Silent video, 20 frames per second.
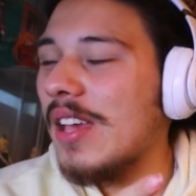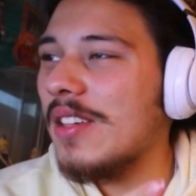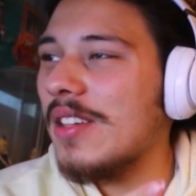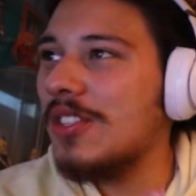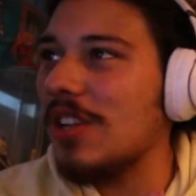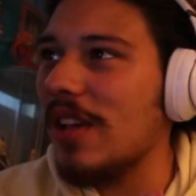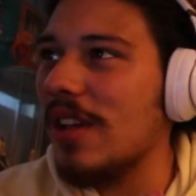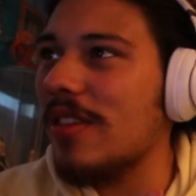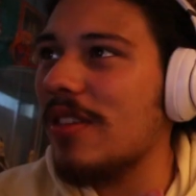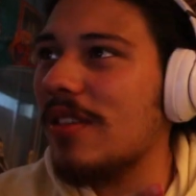
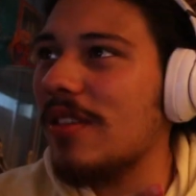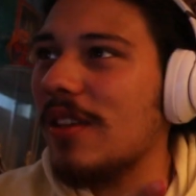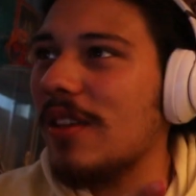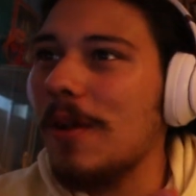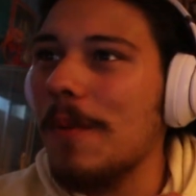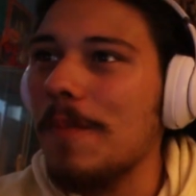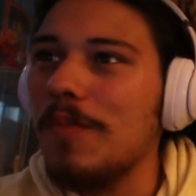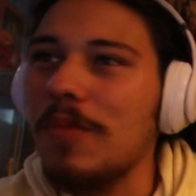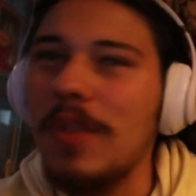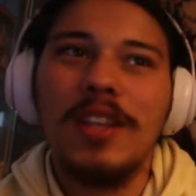is just
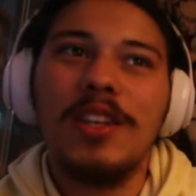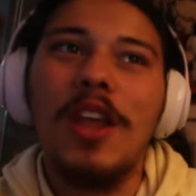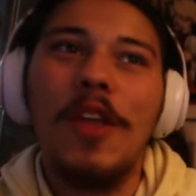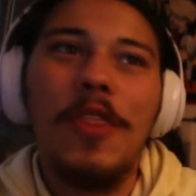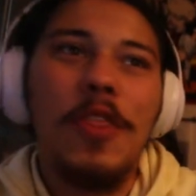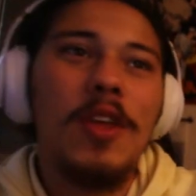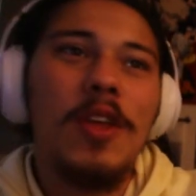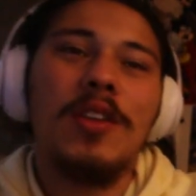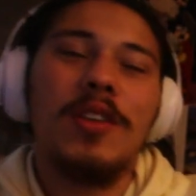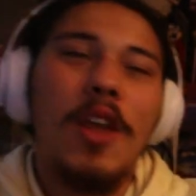like
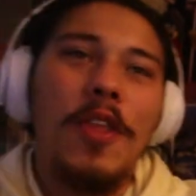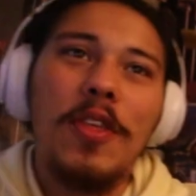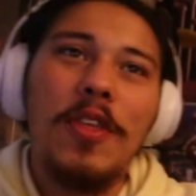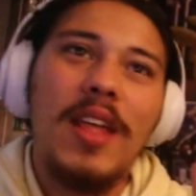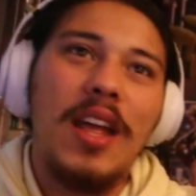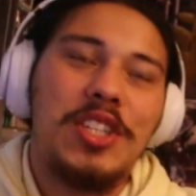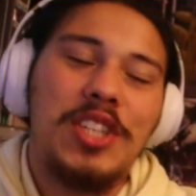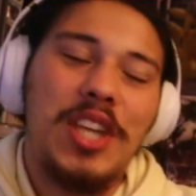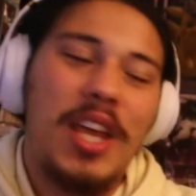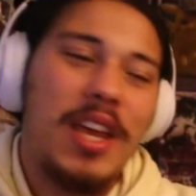nothing
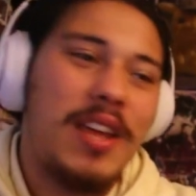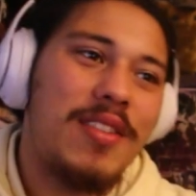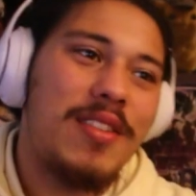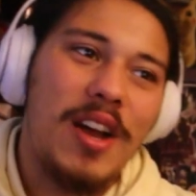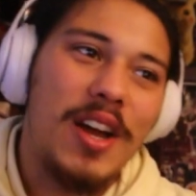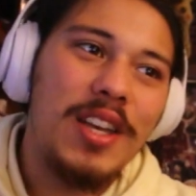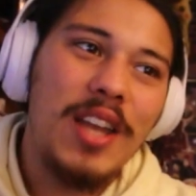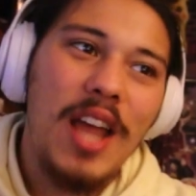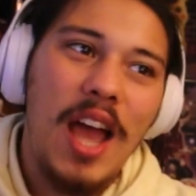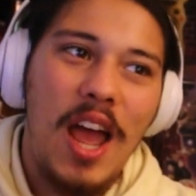that Jake's
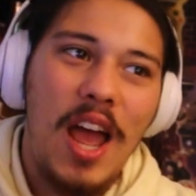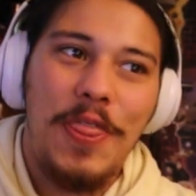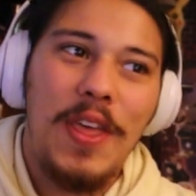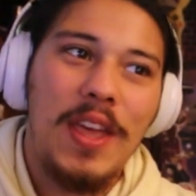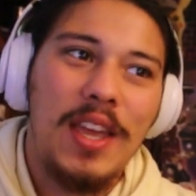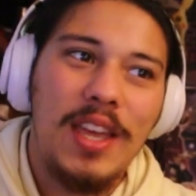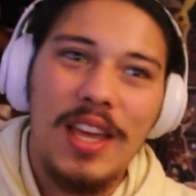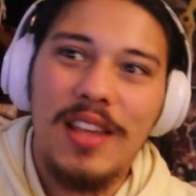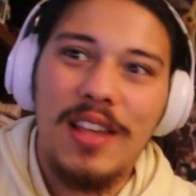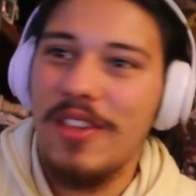done, I
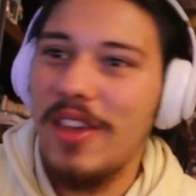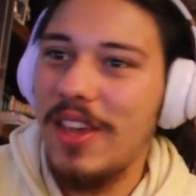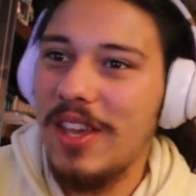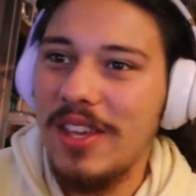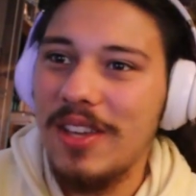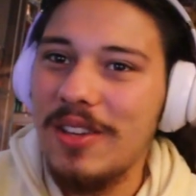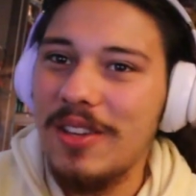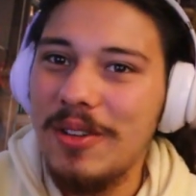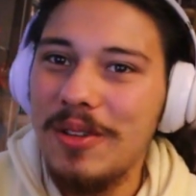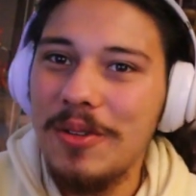think, is
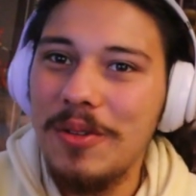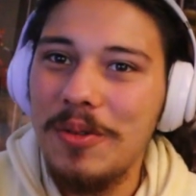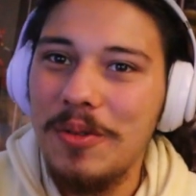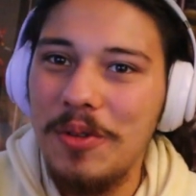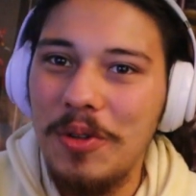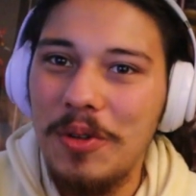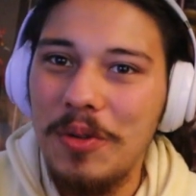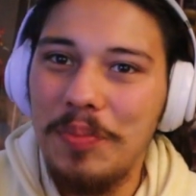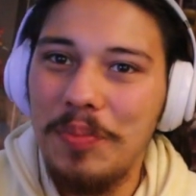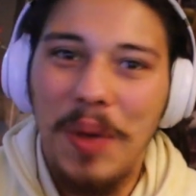like
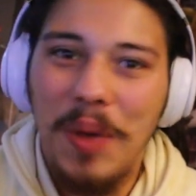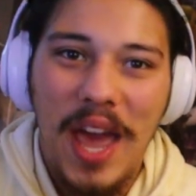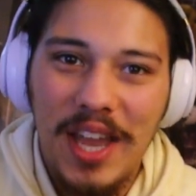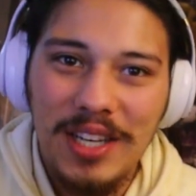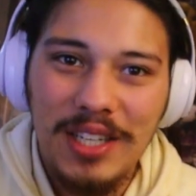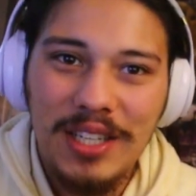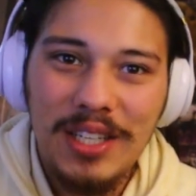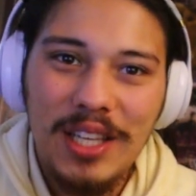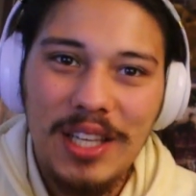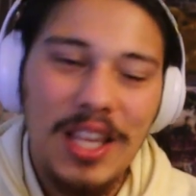
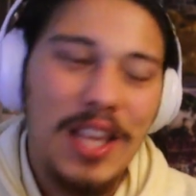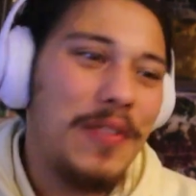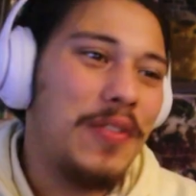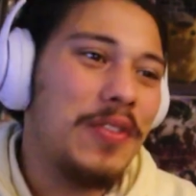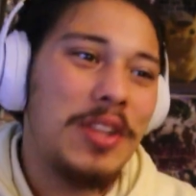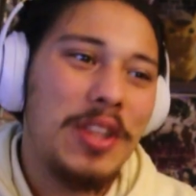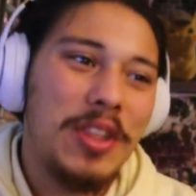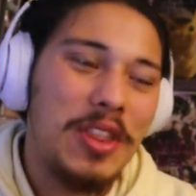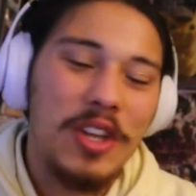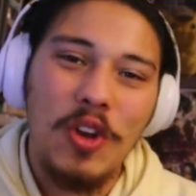bad.
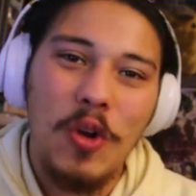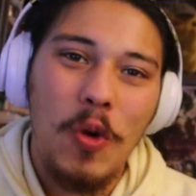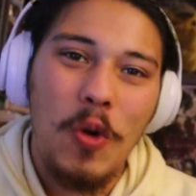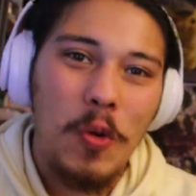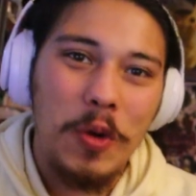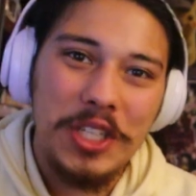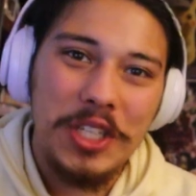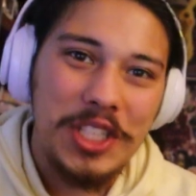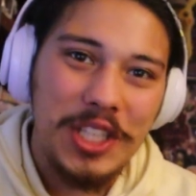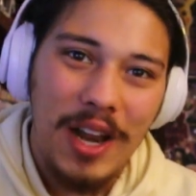Even the
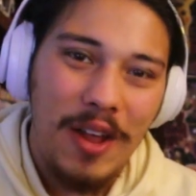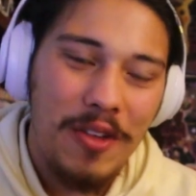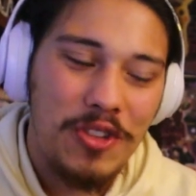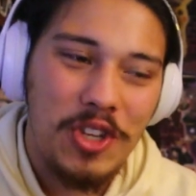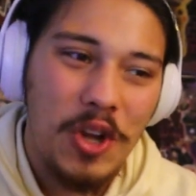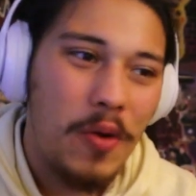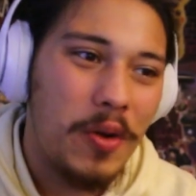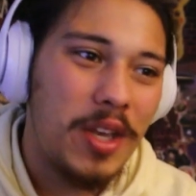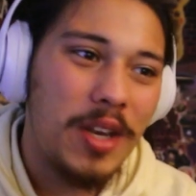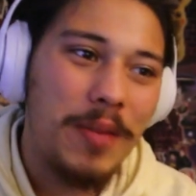corny shit that I was
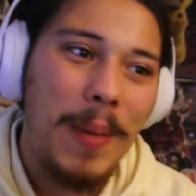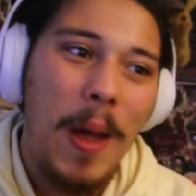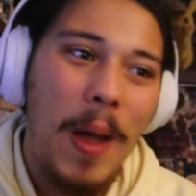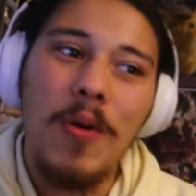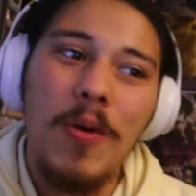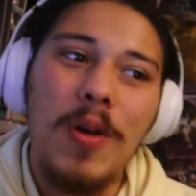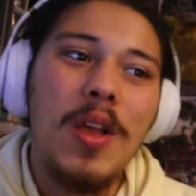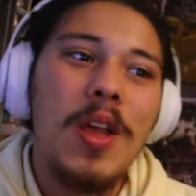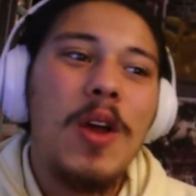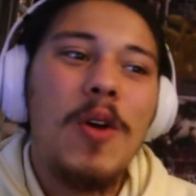joking
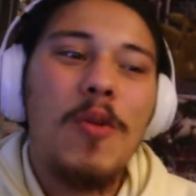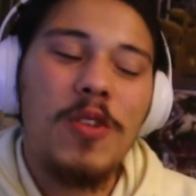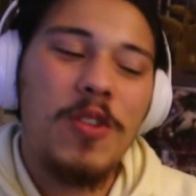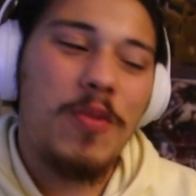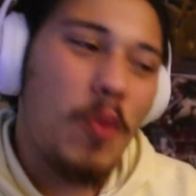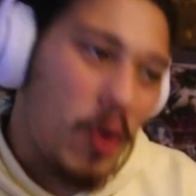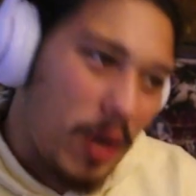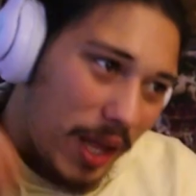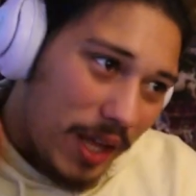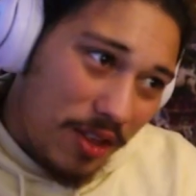about was
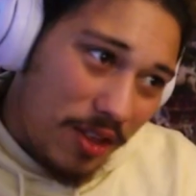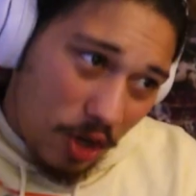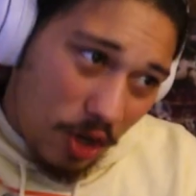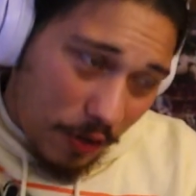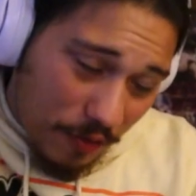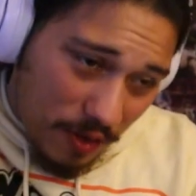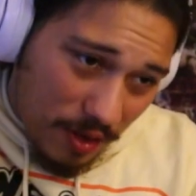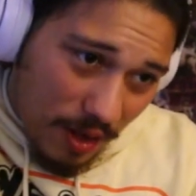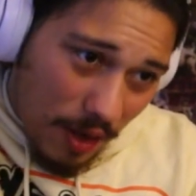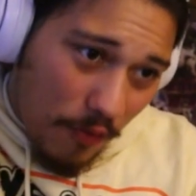more like
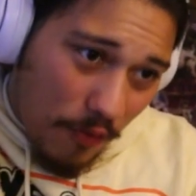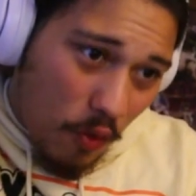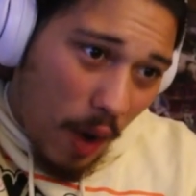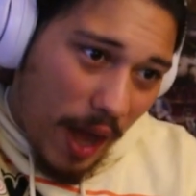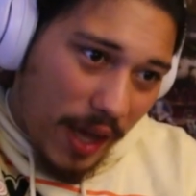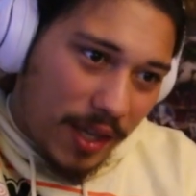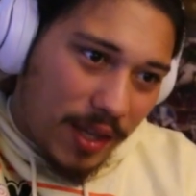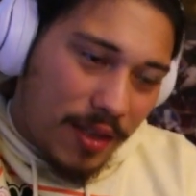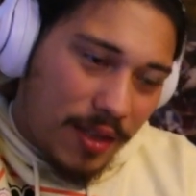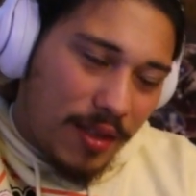surface level.
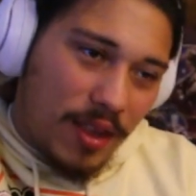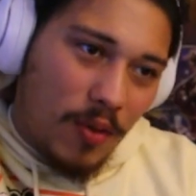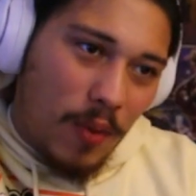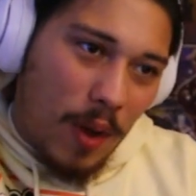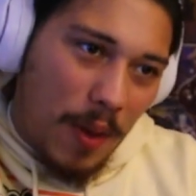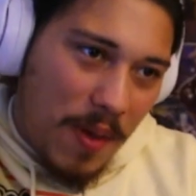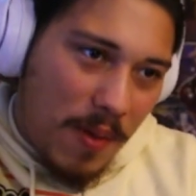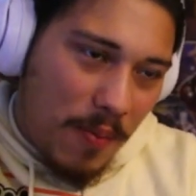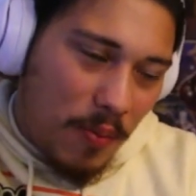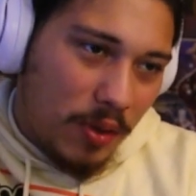I could see
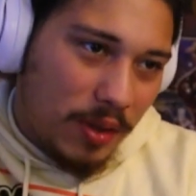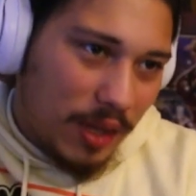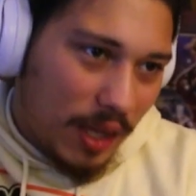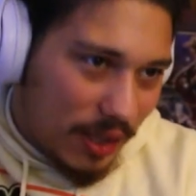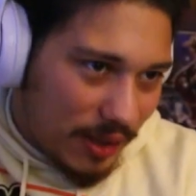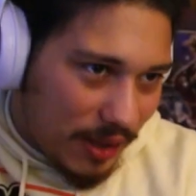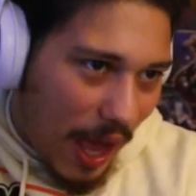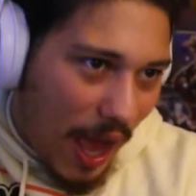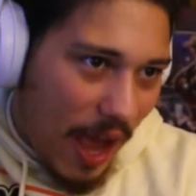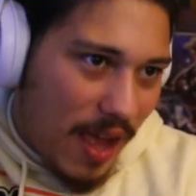why people would
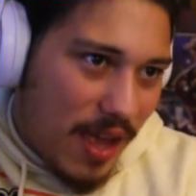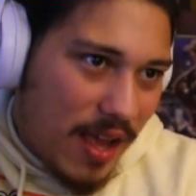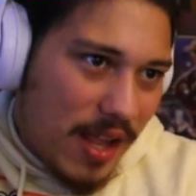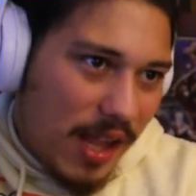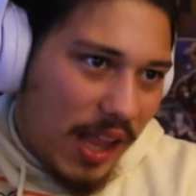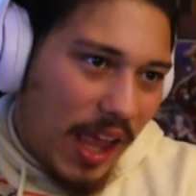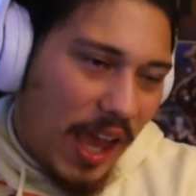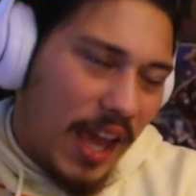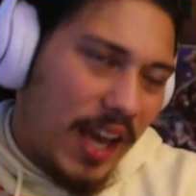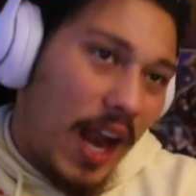think that.
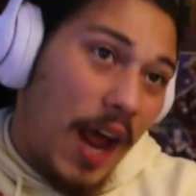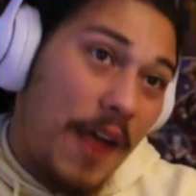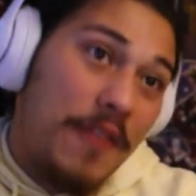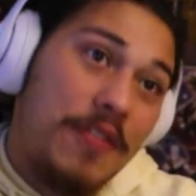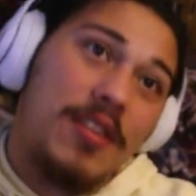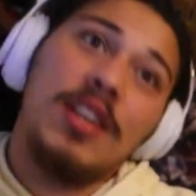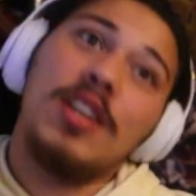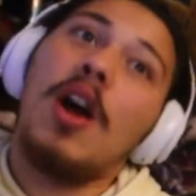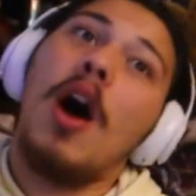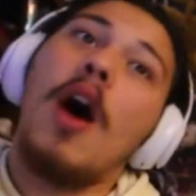And I've
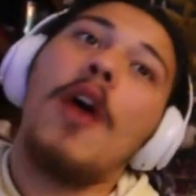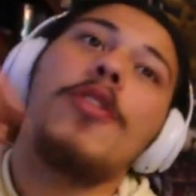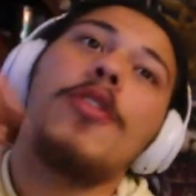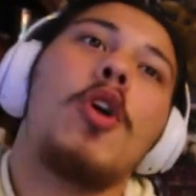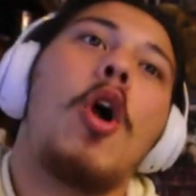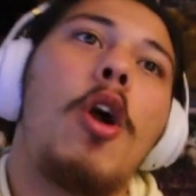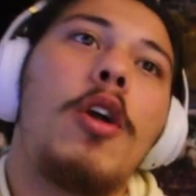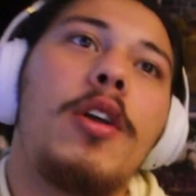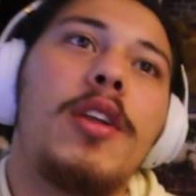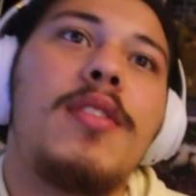seen other
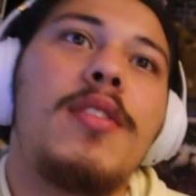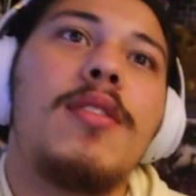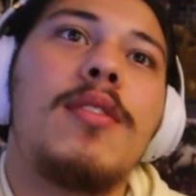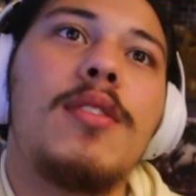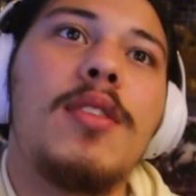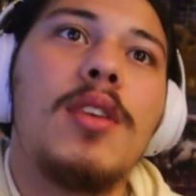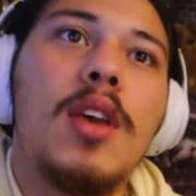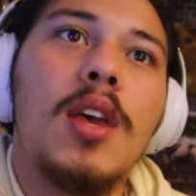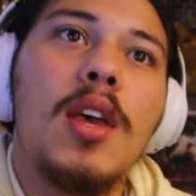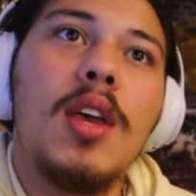
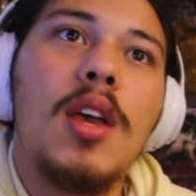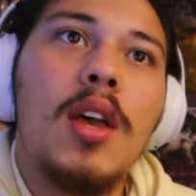artists